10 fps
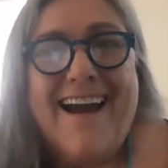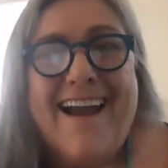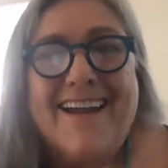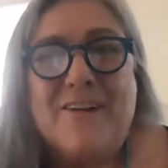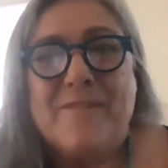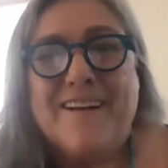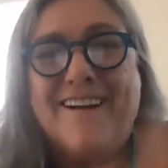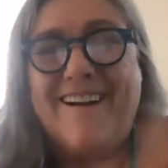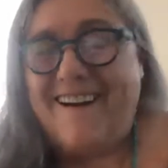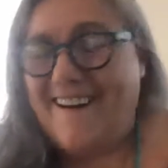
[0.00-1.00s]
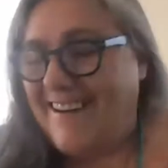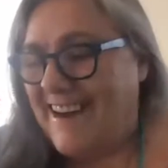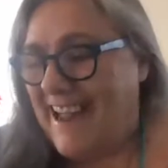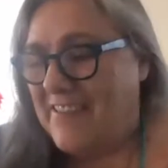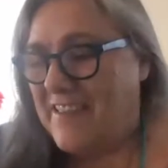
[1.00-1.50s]
And open your heart.
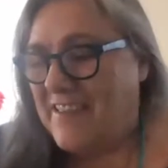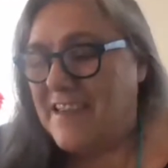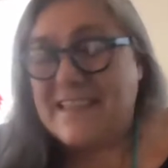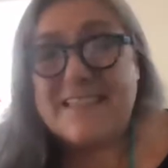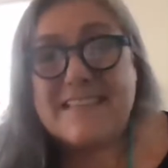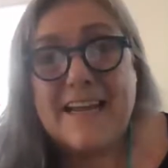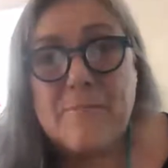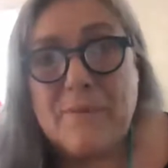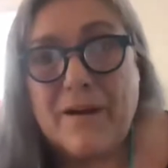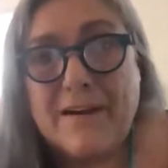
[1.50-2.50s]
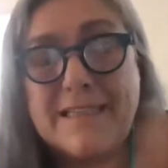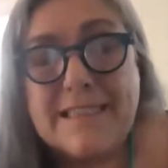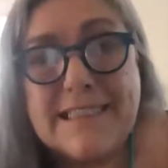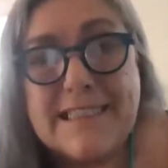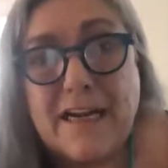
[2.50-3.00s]
And then the second part
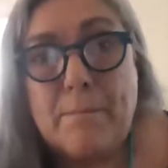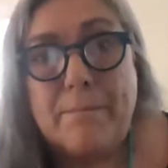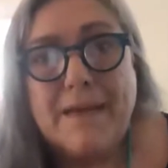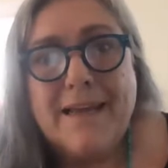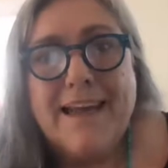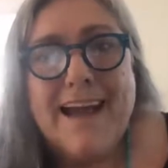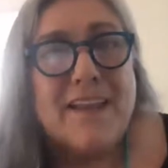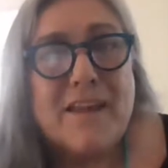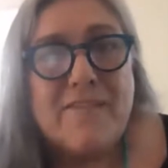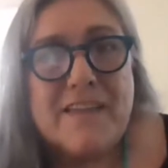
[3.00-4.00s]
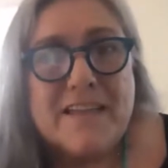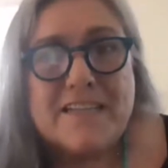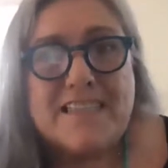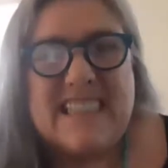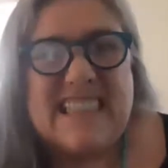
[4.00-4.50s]
is Sekhem. I love
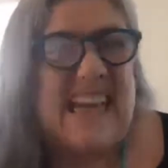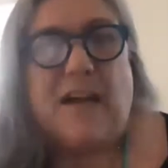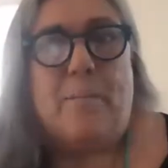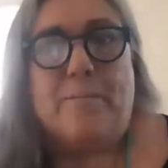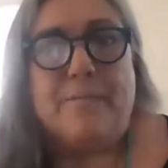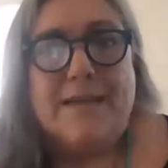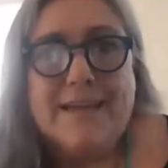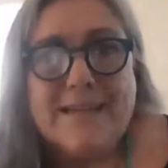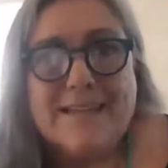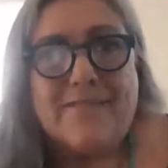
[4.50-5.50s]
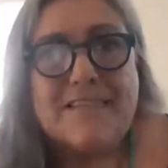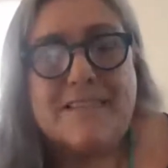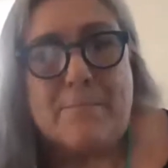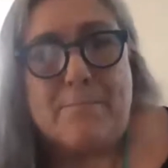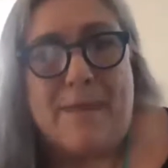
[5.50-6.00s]
this, Sekhem. Give it
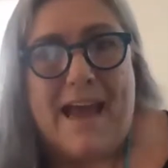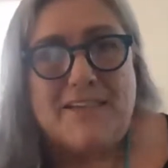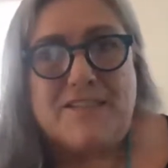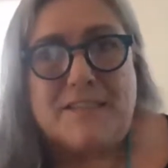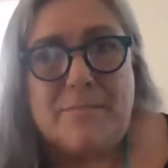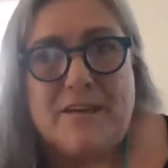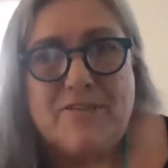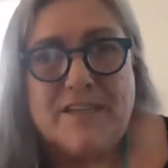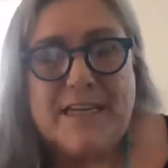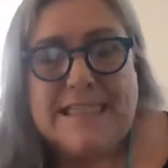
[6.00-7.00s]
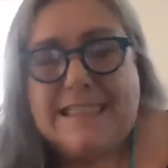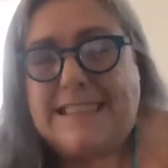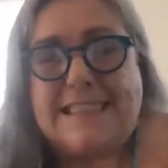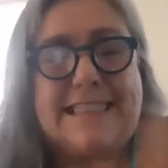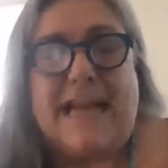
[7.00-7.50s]
some passion, some energy.
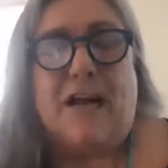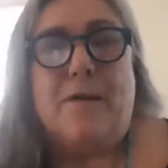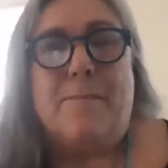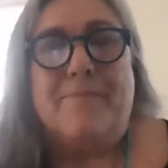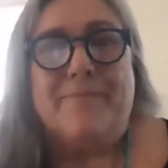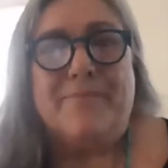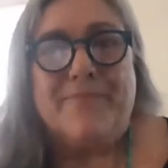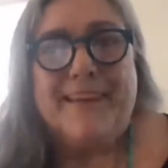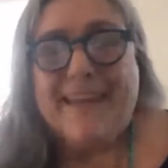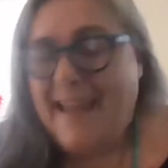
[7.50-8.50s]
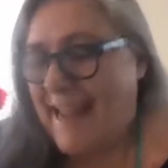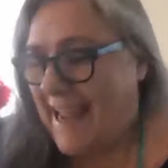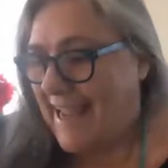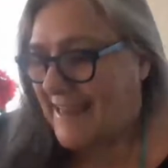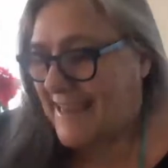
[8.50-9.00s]
Sekhem.
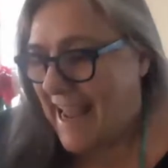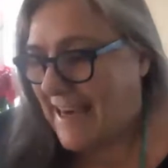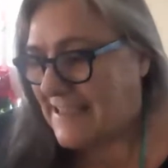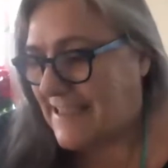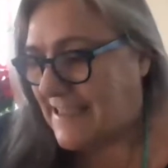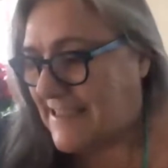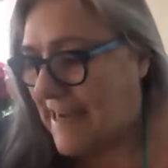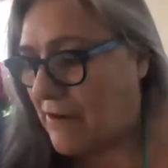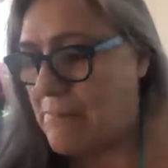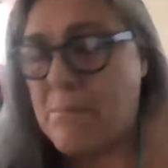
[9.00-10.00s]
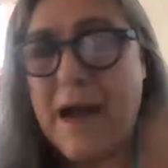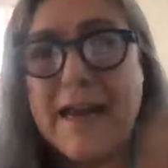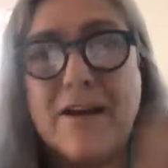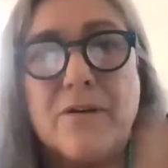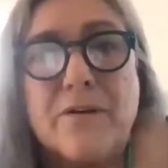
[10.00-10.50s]
And that is the sacred
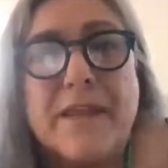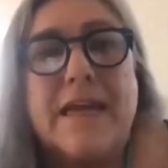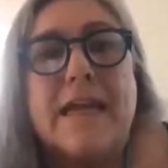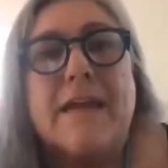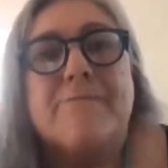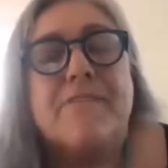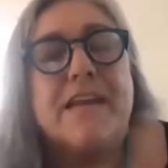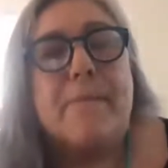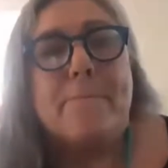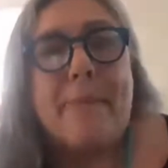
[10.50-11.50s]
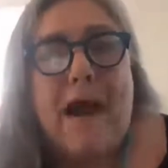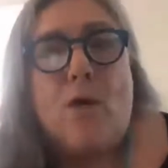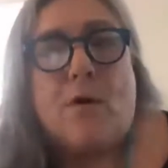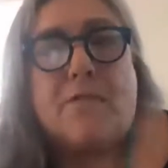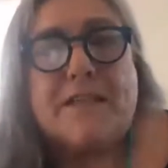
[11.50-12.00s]
might or the infinite
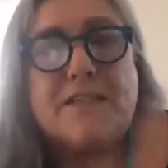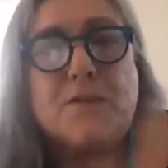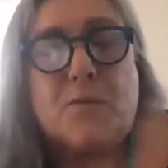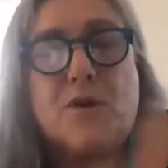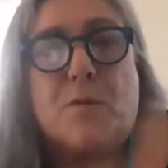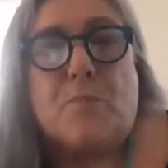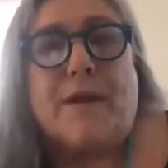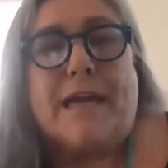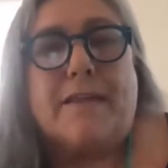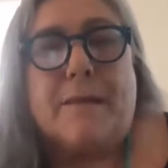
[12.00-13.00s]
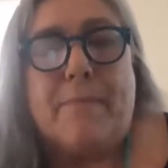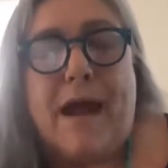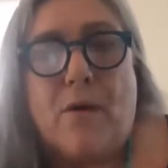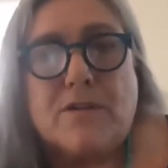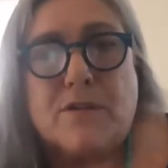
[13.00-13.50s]
power. This is where you bring in the
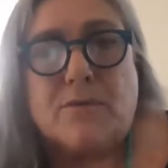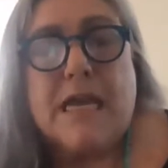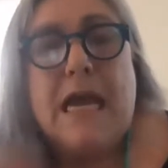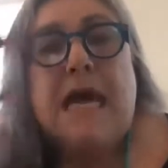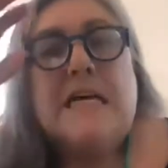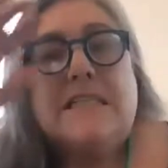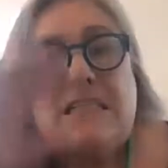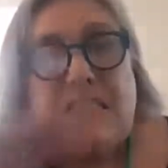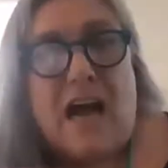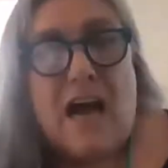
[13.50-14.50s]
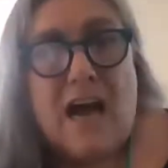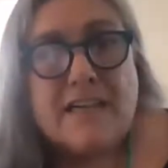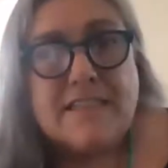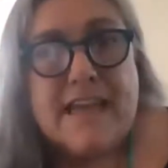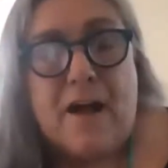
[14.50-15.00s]
power. So Sa
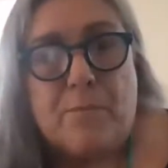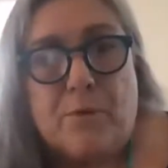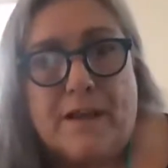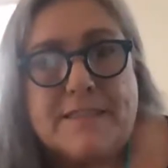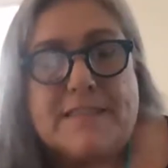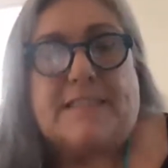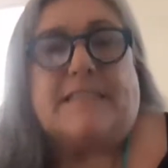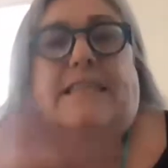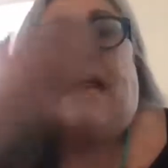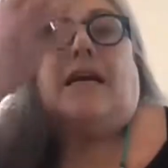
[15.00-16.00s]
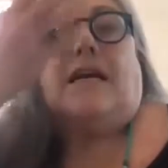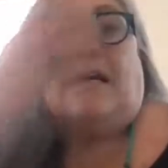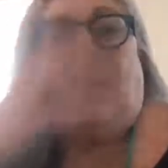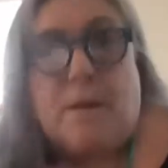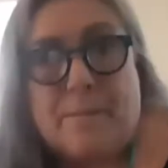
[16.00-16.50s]
is out breath,
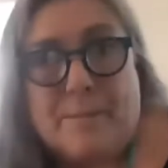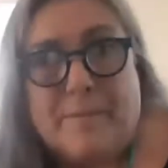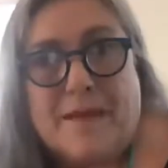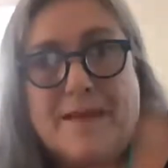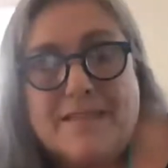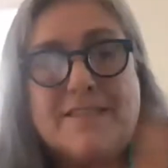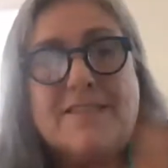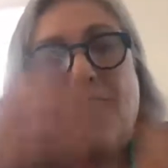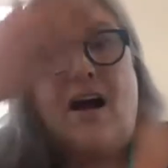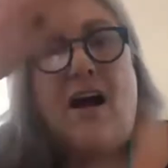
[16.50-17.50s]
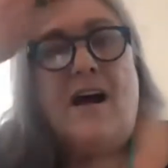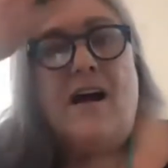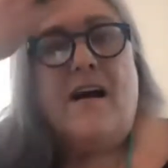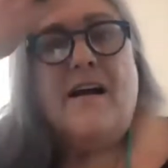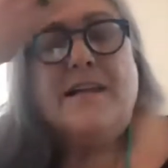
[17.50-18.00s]
Sekhem.
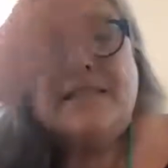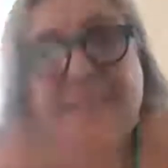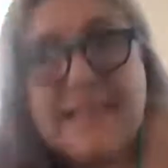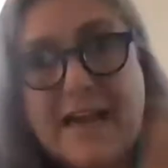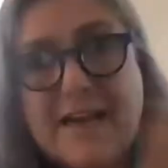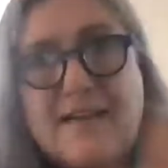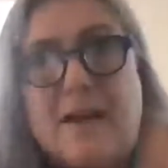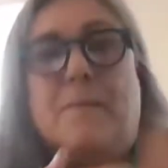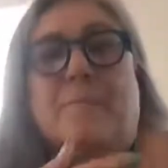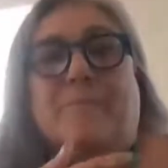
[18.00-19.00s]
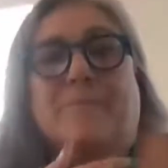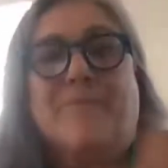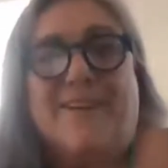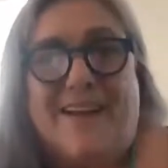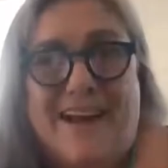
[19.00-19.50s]
Sa, Sekhem.
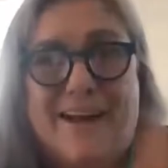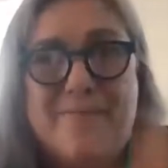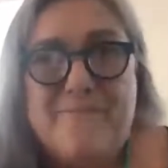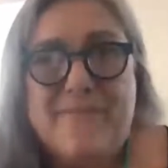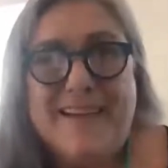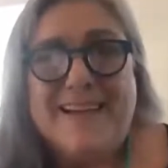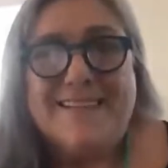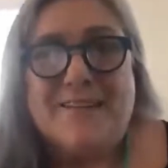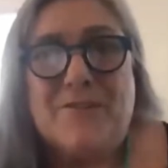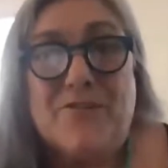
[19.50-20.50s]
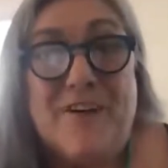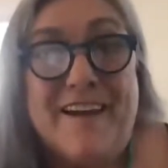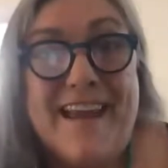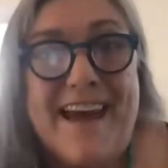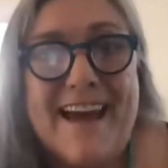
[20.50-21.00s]
Okay. So we'll
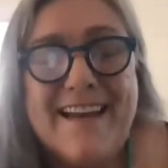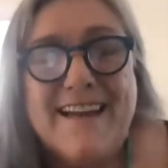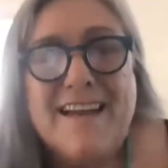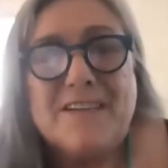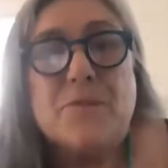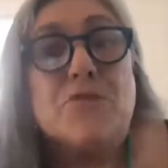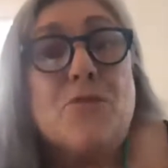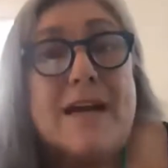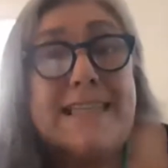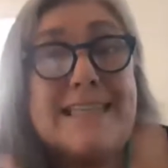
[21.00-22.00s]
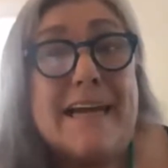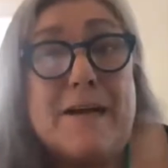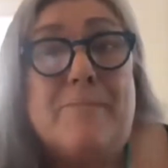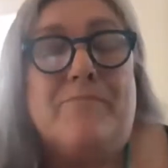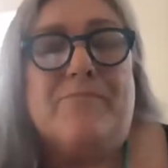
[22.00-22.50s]
try that. So we'll try
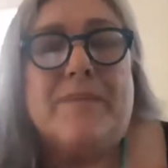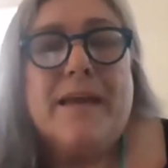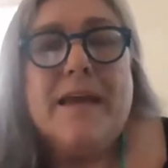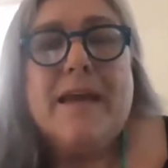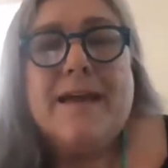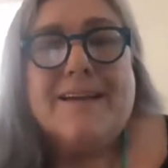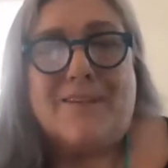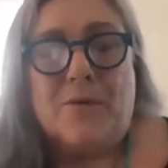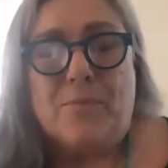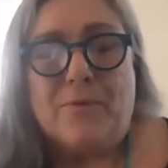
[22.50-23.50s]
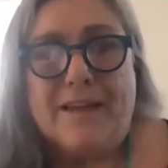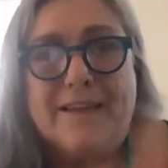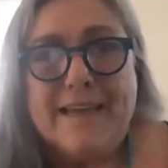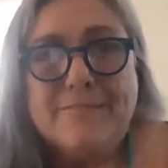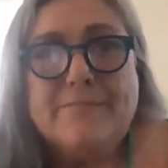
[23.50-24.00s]
Sekhem. So breathe
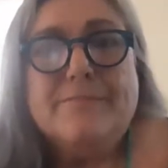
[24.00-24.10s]
in.